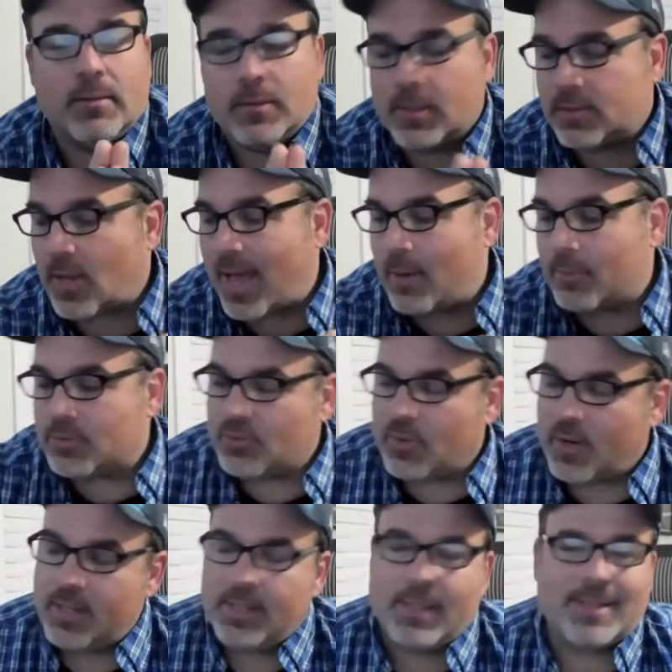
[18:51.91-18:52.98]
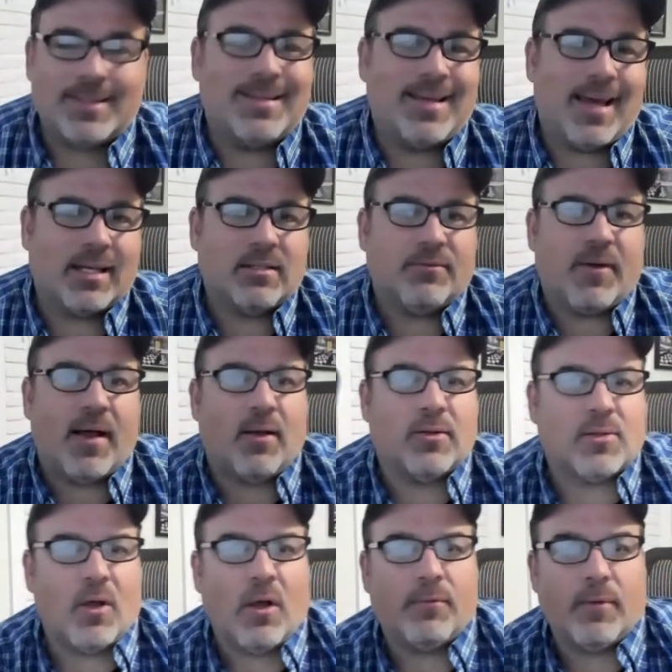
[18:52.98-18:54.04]
because I was trying to get text files
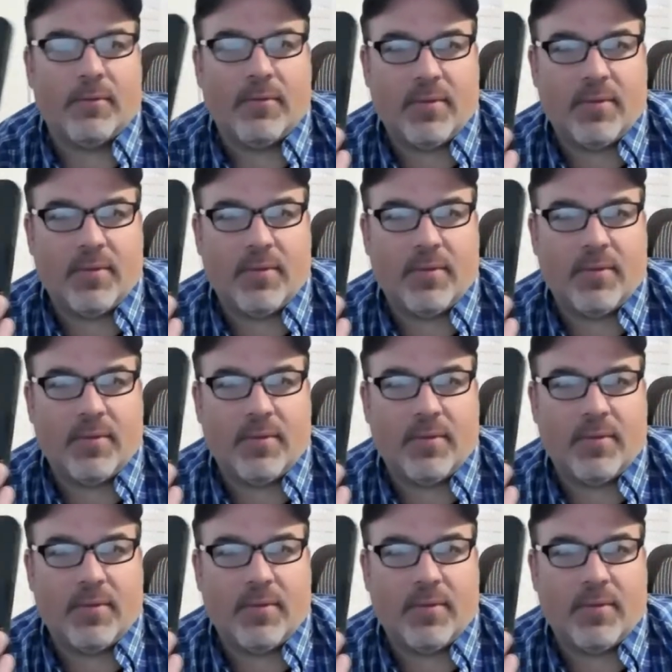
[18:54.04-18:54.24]
off of